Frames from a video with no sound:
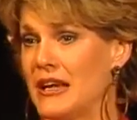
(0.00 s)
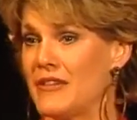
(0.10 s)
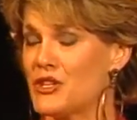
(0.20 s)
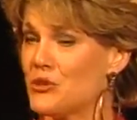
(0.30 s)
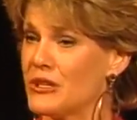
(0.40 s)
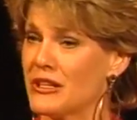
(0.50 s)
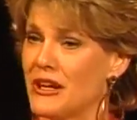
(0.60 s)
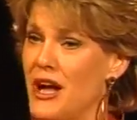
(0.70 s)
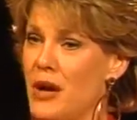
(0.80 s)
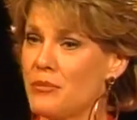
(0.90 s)
that you can
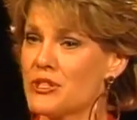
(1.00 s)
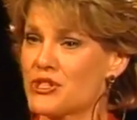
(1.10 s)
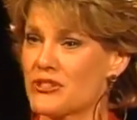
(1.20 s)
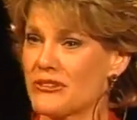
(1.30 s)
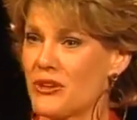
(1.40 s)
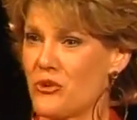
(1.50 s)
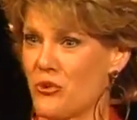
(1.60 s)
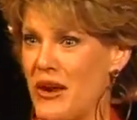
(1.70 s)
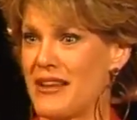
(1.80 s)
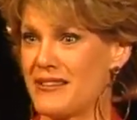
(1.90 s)
accomplish
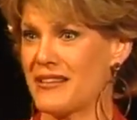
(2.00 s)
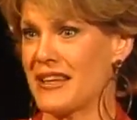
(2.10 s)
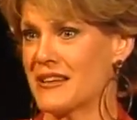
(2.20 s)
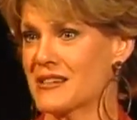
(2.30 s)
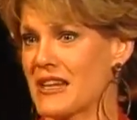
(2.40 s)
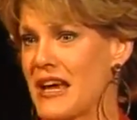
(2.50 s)
great things.